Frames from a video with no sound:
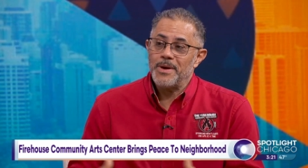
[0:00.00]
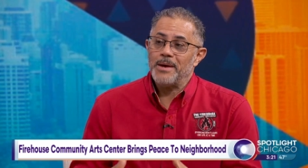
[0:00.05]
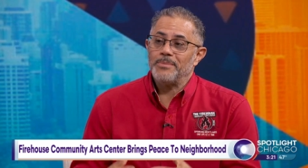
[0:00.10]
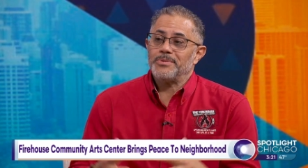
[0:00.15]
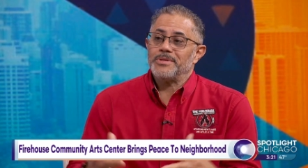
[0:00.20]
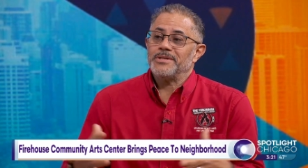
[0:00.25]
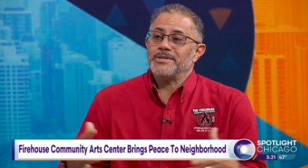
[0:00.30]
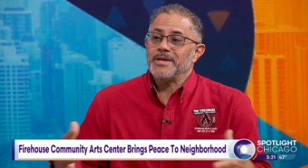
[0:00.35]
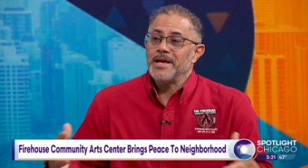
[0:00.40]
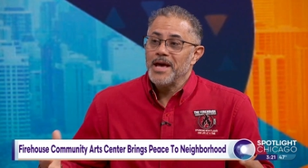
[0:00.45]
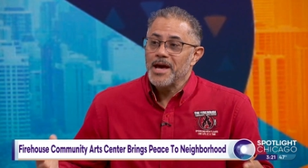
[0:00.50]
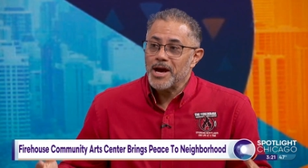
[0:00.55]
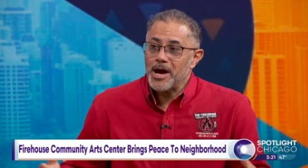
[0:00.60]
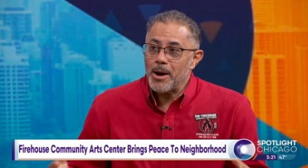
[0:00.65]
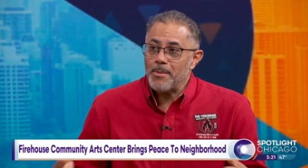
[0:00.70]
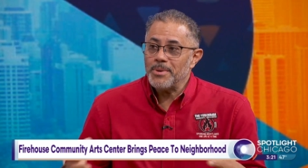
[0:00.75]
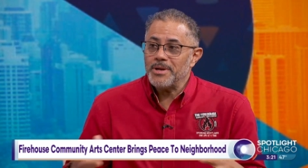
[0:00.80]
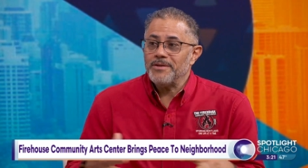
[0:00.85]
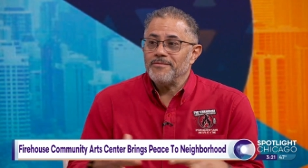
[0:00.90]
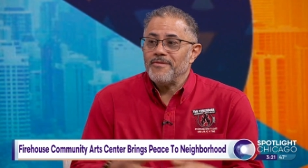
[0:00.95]
Pepsi's
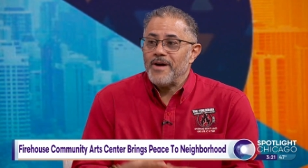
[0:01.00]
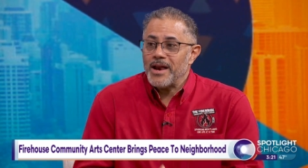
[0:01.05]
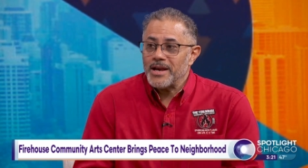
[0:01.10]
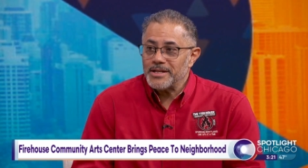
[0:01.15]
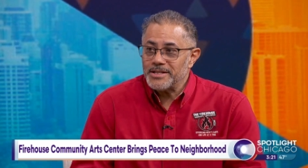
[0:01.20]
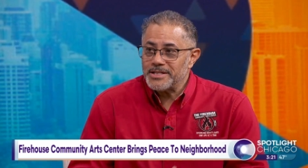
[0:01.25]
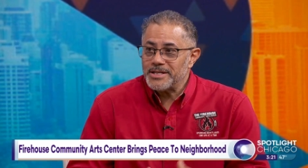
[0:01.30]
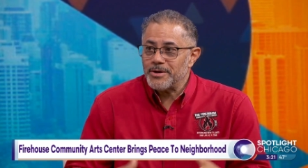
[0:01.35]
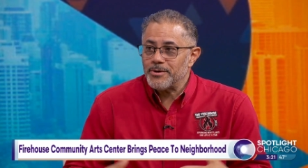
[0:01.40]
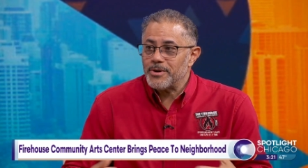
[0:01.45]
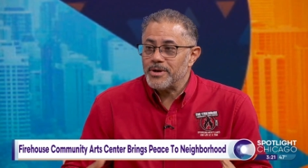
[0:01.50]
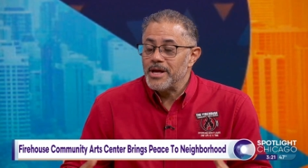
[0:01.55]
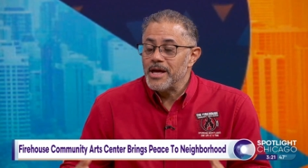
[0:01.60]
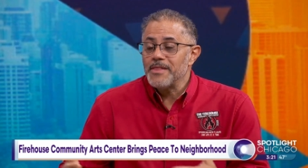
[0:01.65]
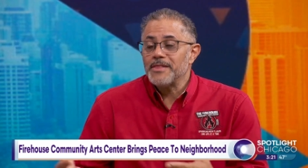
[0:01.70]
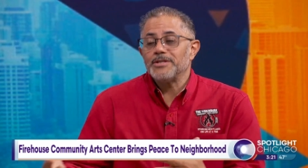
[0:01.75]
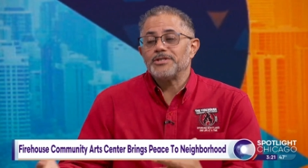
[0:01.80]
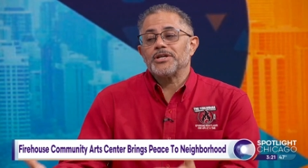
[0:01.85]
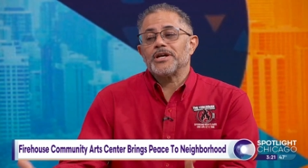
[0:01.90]
coming and volunteering. The